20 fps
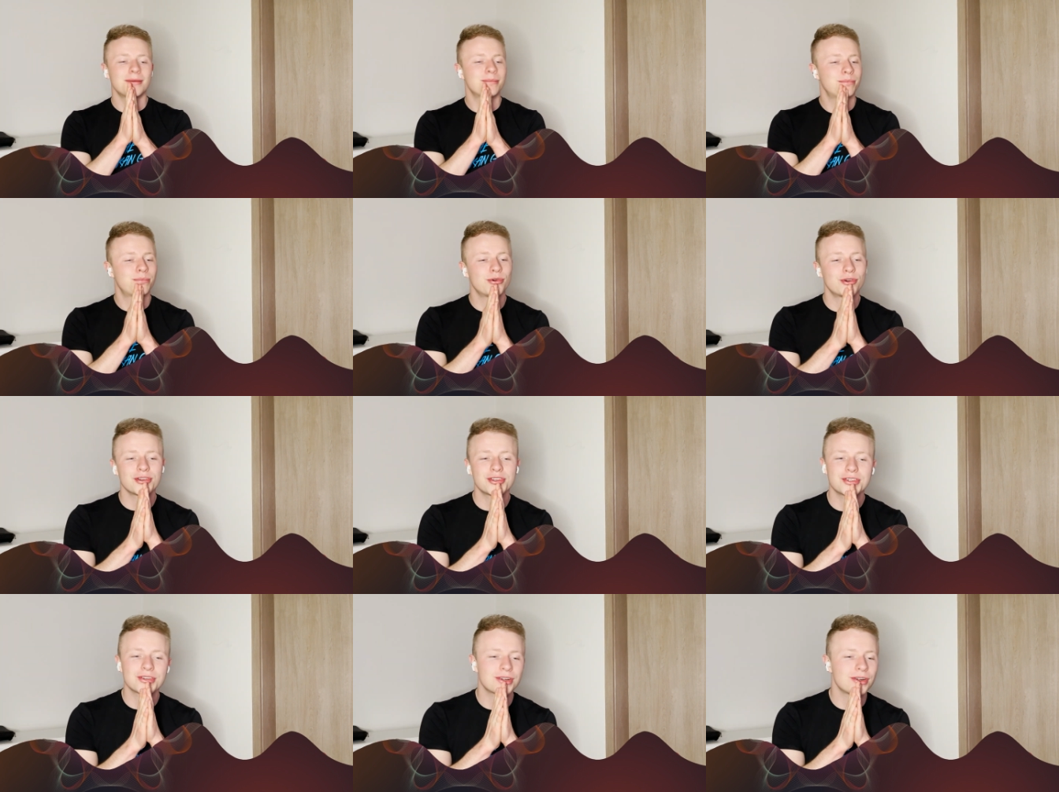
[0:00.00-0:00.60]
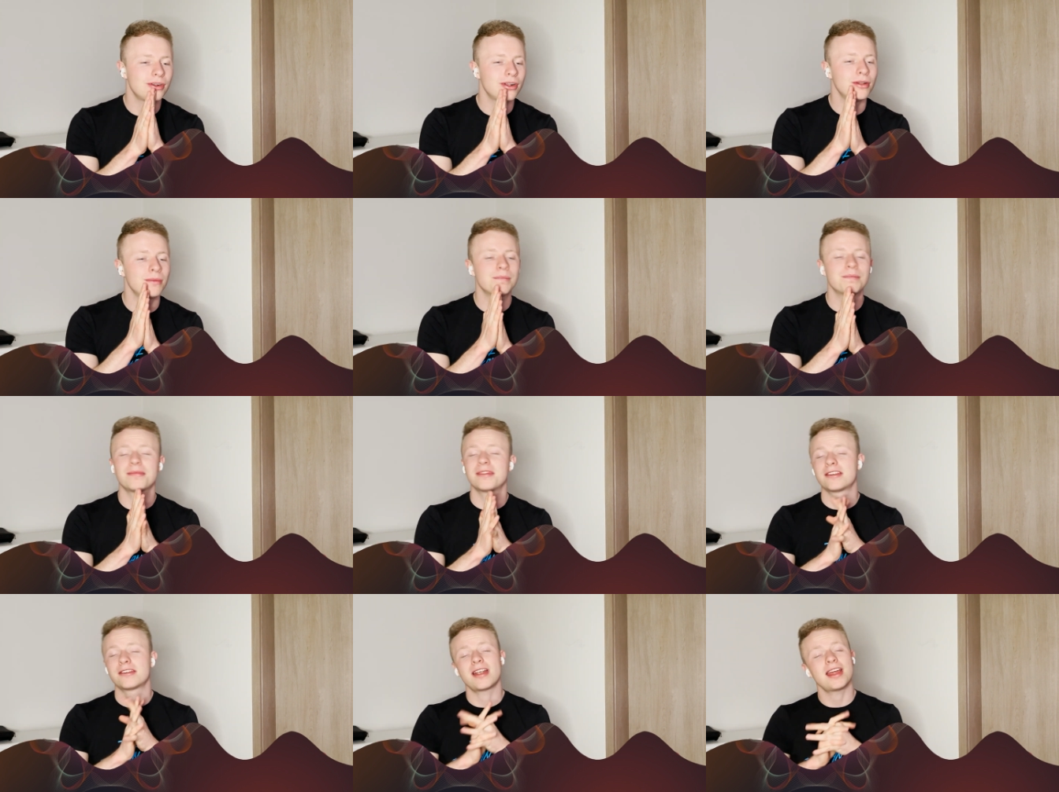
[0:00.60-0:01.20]

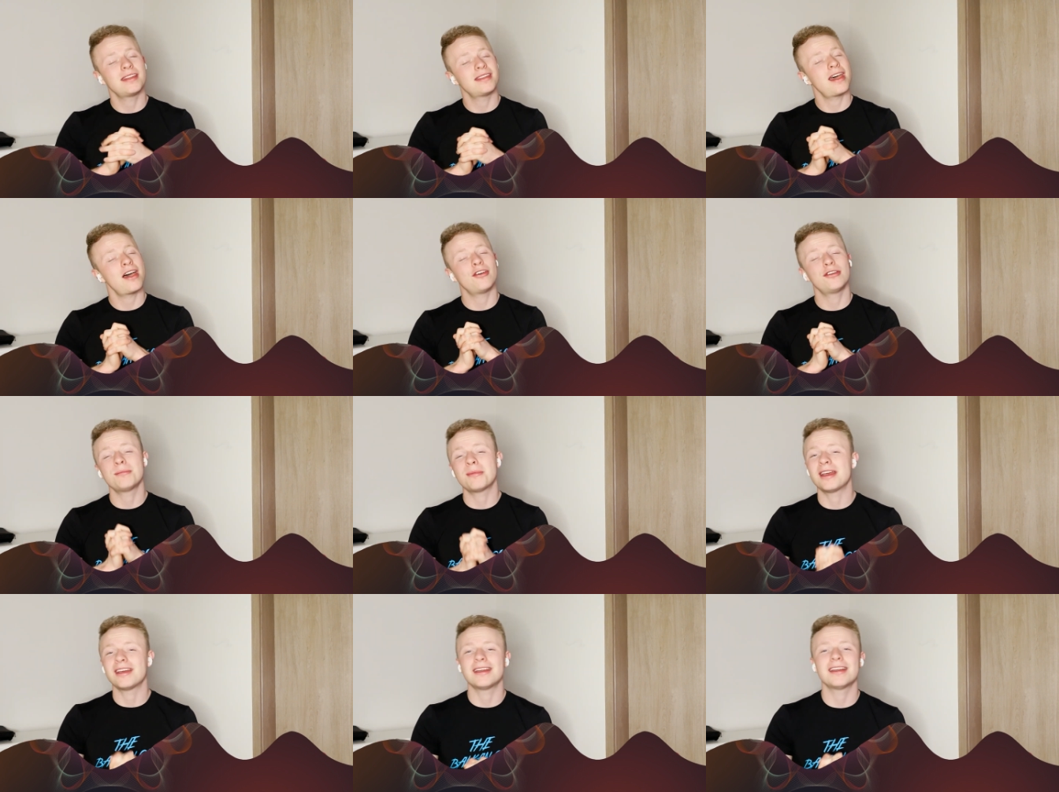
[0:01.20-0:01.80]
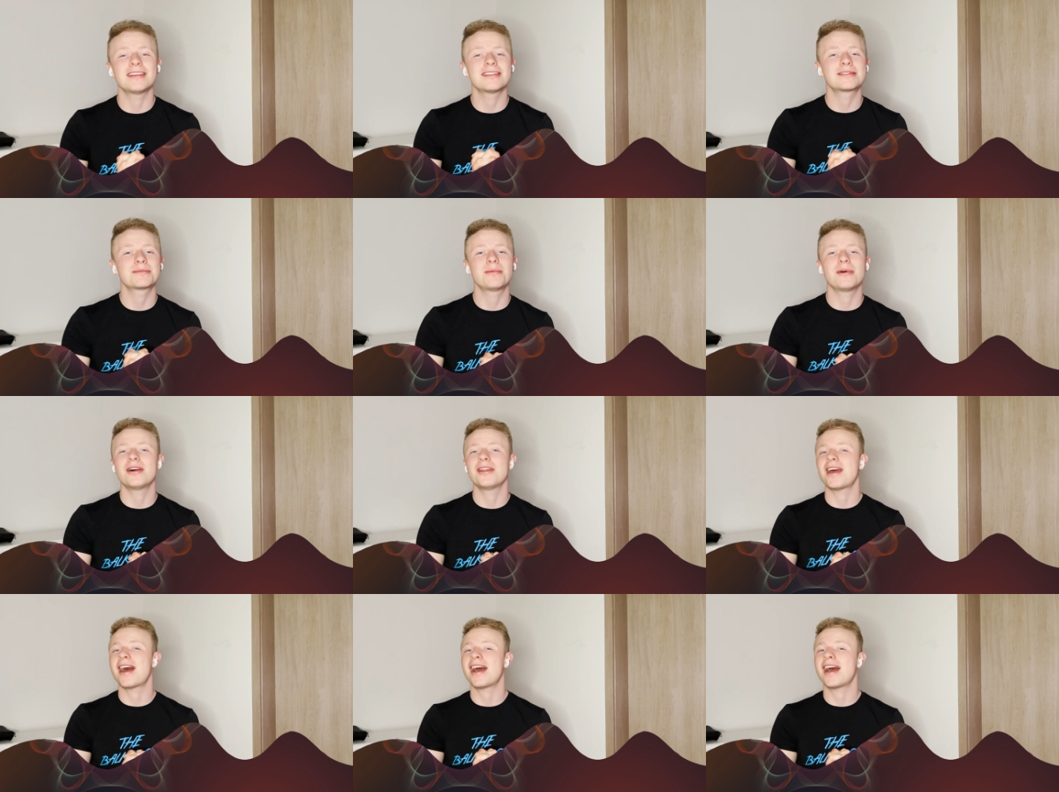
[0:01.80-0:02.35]
Portugal, right now in my 8th spot,